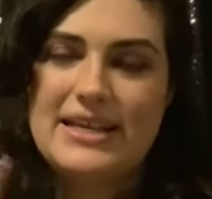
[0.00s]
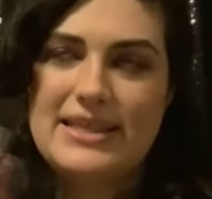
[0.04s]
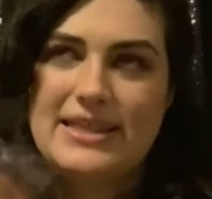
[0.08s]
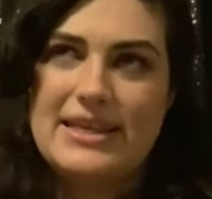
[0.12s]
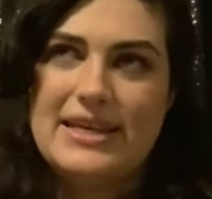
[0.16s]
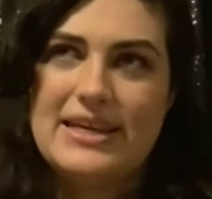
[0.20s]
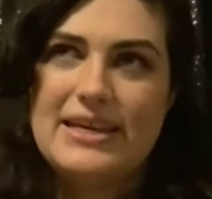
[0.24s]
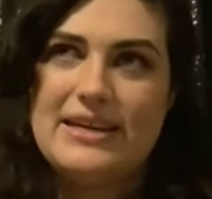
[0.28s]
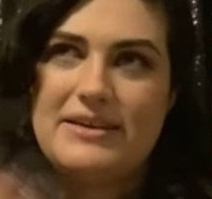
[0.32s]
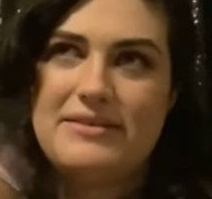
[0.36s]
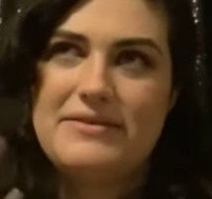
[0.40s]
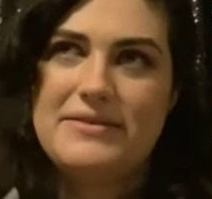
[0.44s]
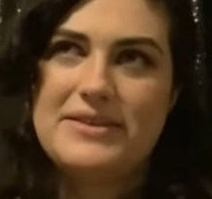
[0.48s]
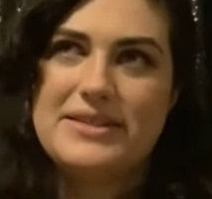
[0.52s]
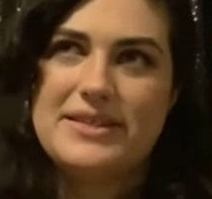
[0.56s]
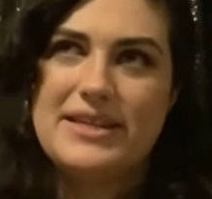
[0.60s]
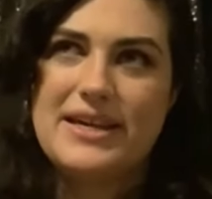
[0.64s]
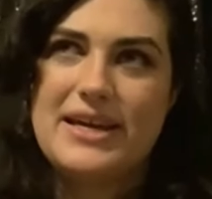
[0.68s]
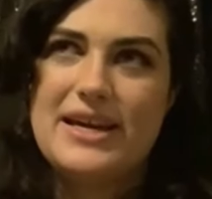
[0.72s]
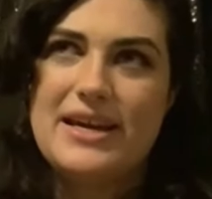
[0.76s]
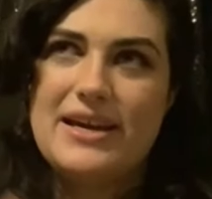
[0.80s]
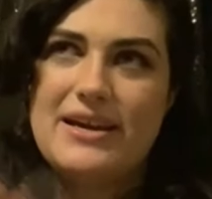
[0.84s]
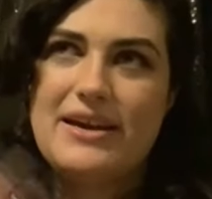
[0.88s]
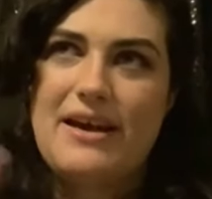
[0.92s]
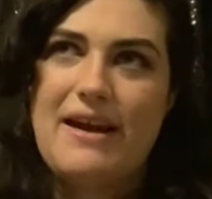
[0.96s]
And I think it was
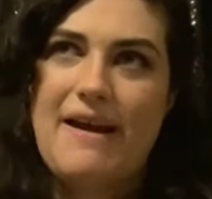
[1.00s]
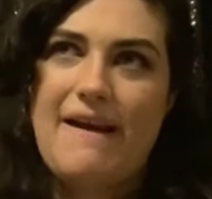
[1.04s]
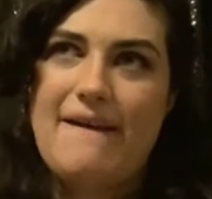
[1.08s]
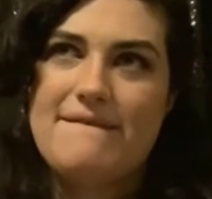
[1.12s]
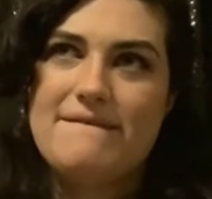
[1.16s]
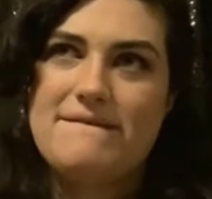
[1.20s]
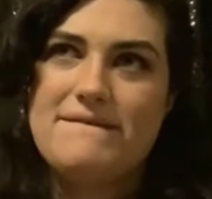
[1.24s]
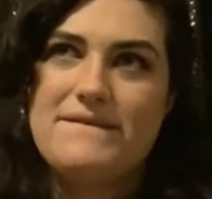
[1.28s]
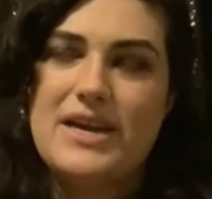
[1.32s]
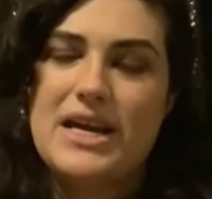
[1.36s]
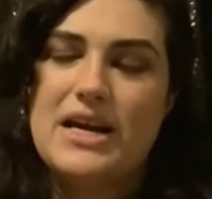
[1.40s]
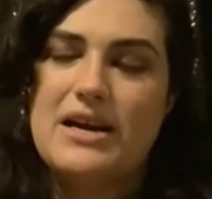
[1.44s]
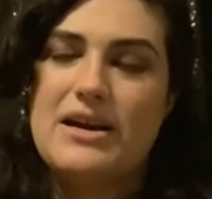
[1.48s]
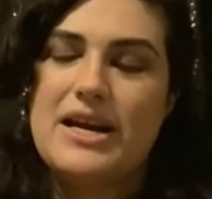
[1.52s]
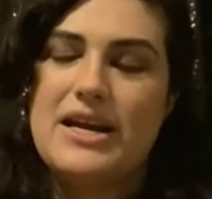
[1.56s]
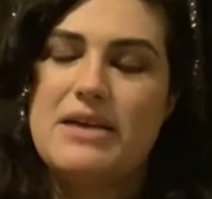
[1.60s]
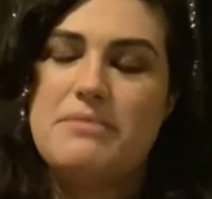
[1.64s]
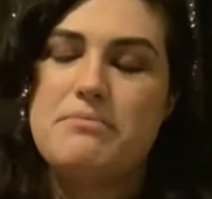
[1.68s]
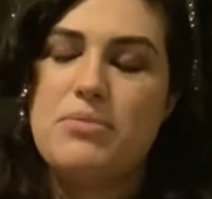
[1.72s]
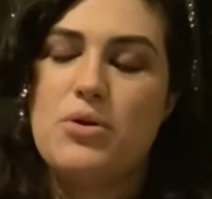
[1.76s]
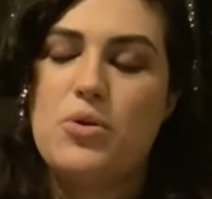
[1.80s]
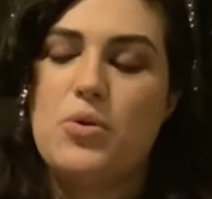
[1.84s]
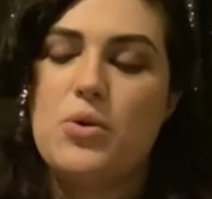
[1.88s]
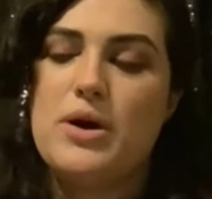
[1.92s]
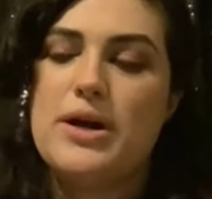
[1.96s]
like very
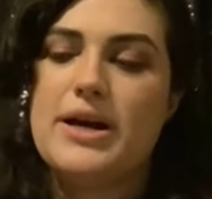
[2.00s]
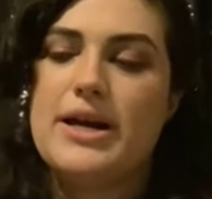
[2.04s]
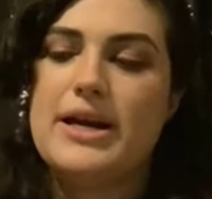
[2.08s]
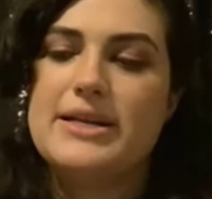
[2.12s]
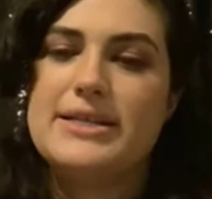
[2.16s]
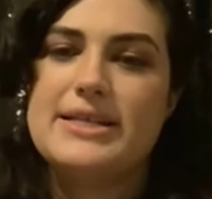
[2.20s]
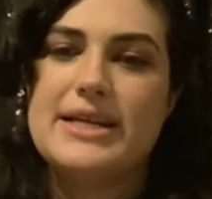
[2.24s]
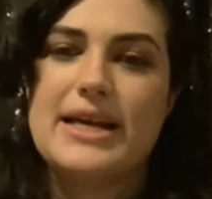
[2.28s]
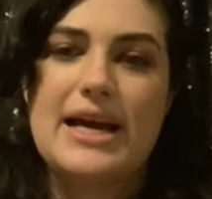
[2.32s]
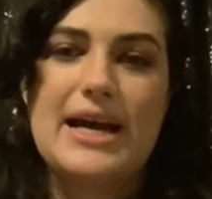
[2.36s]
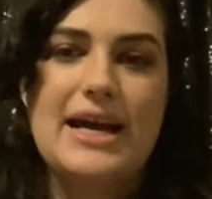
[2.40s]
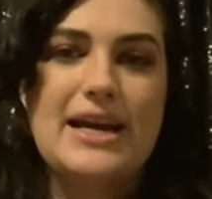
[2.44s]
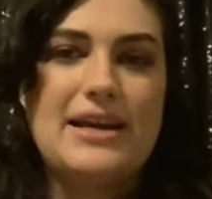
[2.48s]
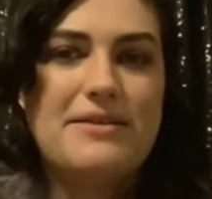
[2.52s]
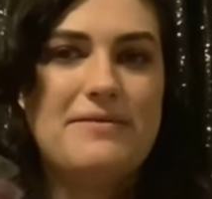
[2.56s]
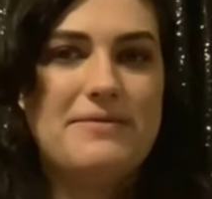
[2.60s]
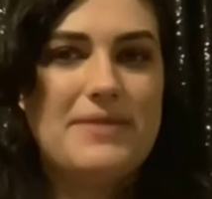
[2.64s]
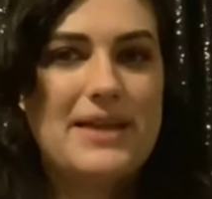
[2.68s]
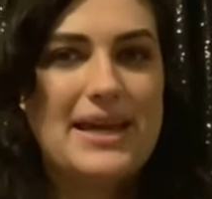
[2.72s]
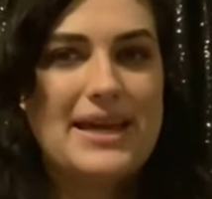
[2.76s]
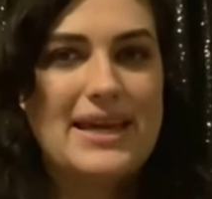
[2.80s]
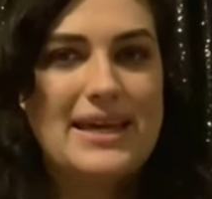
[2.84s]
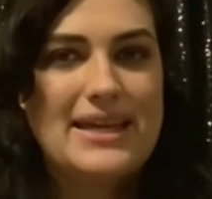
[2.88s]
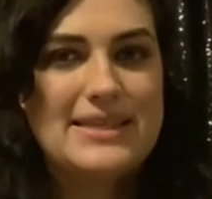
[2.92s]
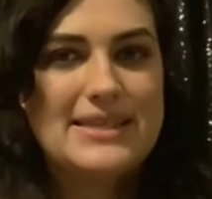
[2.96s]
important to kind of
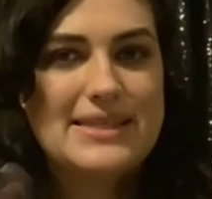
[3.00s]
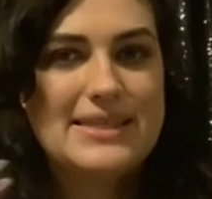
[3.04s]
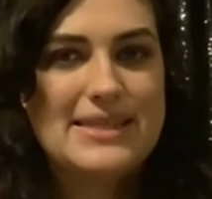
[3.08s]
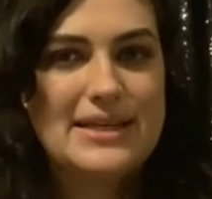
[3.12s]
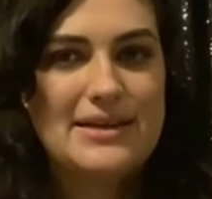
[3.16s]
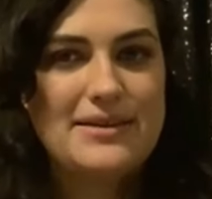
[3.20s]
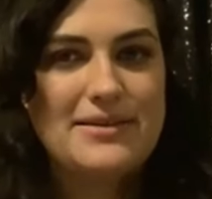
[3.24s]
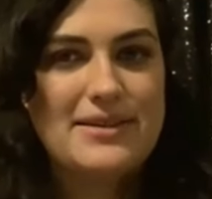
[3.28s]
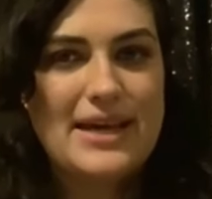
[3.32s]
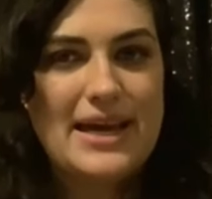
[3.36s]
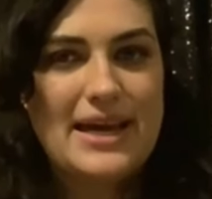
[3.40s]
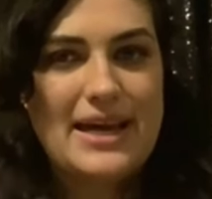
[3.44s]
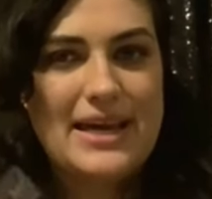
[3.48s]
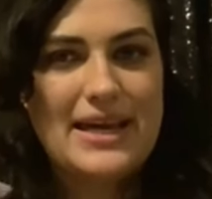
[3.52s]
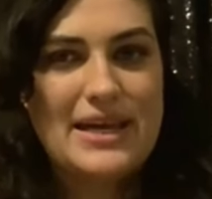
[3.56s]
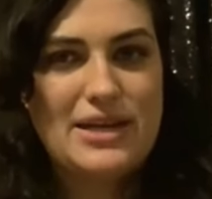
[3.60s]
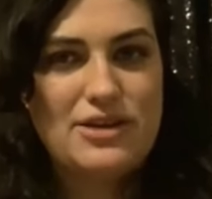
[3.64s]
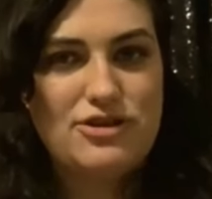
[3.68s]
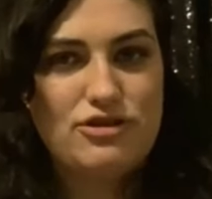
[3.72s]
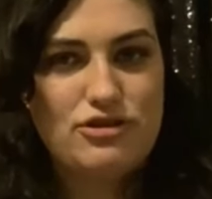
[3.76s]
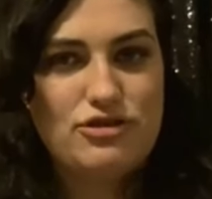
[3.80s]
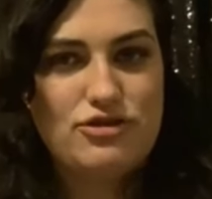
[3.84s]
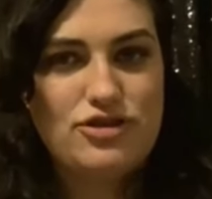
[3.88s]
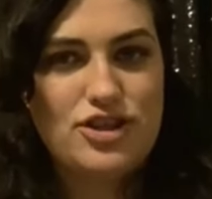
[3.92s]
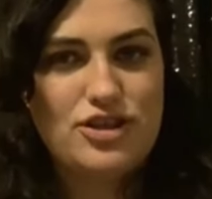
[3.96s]
like instill that
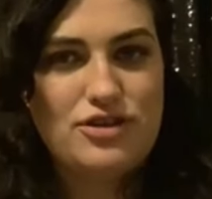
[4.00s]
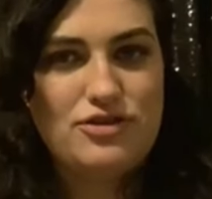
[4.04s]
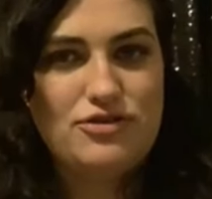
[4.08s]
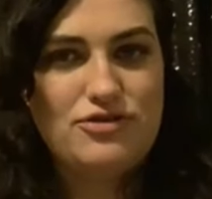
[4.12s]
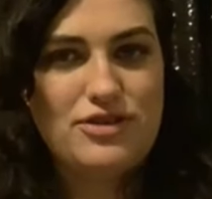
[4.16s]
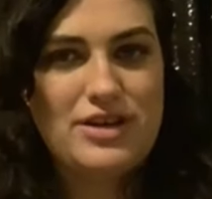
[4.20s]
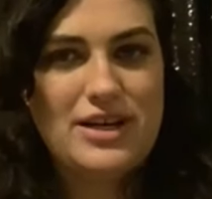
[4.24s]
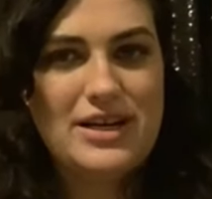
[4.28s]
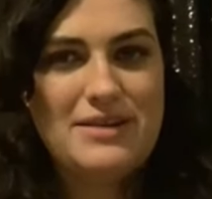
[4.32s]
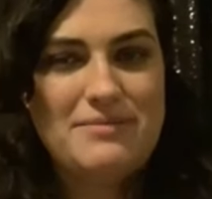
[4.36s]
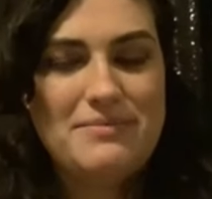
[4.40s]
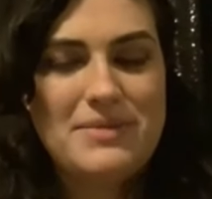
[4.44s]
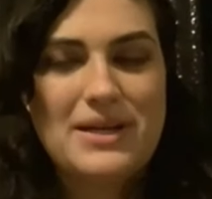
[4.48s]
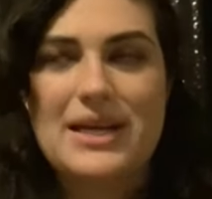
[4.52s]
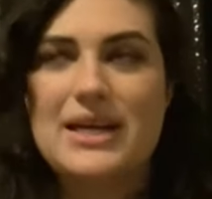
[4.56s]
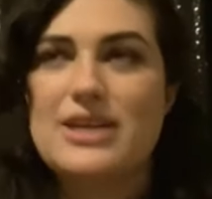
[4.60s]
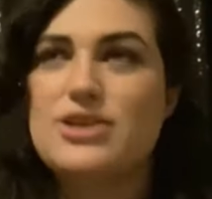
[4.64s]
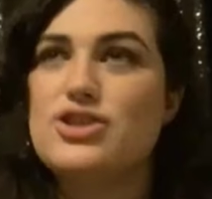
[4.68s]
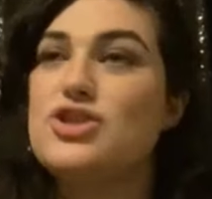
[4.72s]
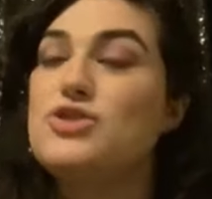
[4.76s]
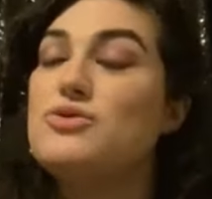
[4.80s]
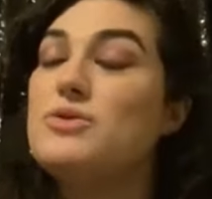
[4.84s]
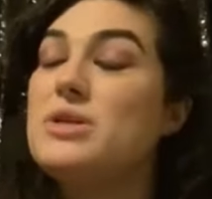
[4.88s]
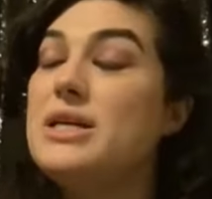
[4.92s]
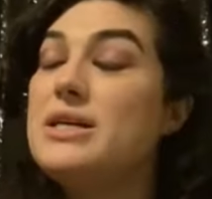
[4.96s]
in your children
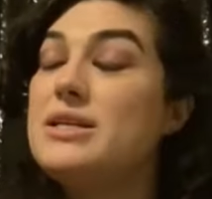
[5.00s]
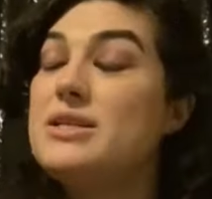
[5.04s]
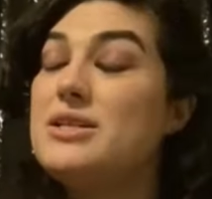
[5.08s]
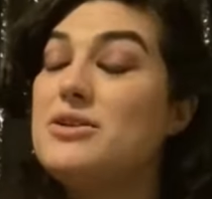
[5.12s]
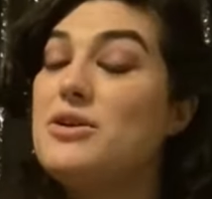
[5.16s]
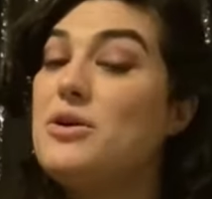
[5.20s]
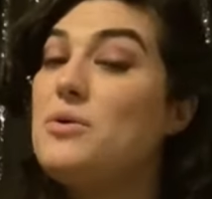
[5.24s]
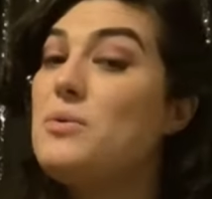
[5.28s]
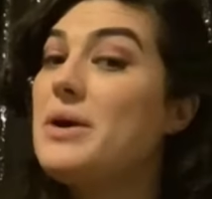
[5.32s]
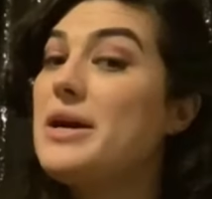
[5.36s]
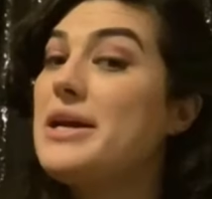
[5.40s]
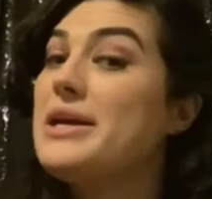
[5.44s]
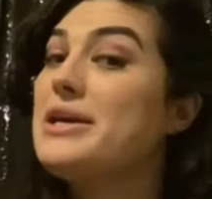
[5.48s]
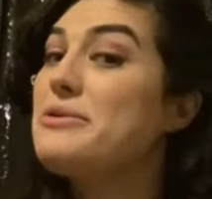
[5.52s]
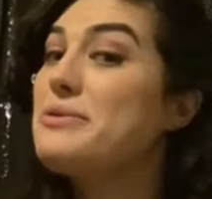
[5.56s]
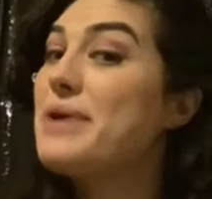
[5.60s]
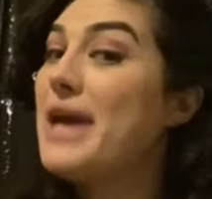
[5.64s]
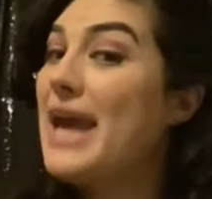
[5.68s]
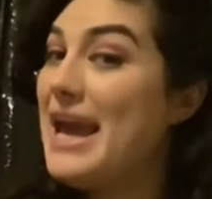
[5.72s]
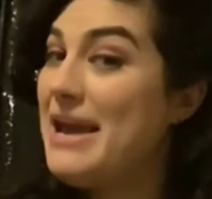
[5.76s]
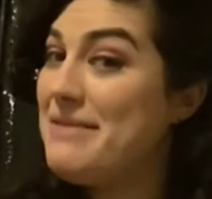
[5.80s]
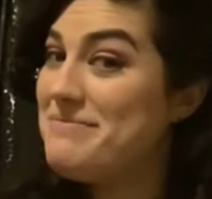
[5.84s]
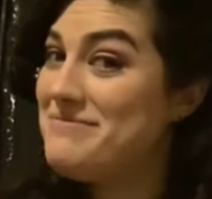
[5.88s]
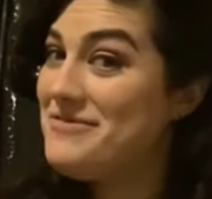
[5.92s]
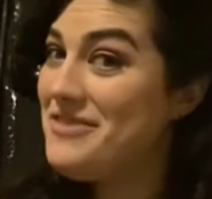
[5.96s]
because you need to know where you
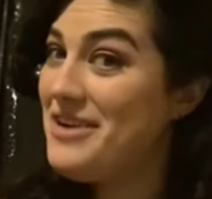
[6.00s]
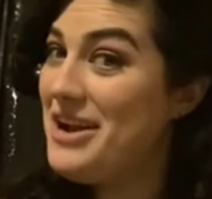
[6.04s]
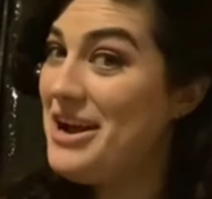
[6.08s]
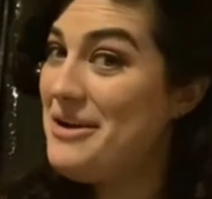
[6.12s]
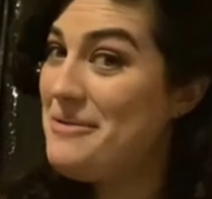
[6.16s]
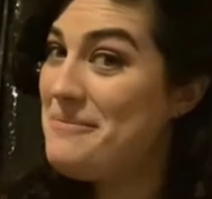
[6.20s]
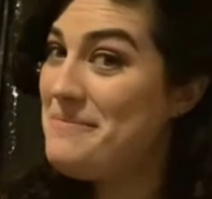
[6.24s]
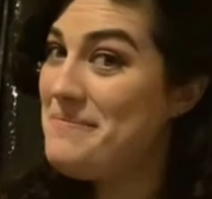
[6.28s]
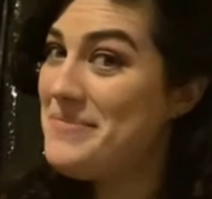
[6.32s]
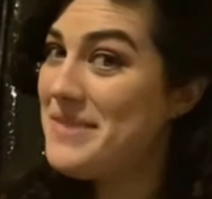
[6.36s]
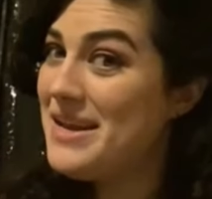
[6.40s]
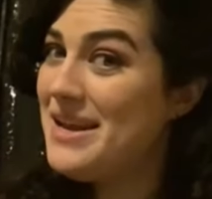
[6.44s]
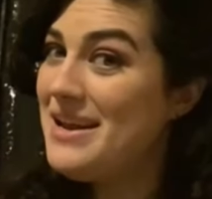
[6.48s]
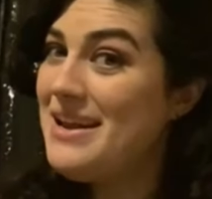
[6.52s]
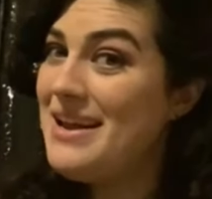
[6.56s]
came from.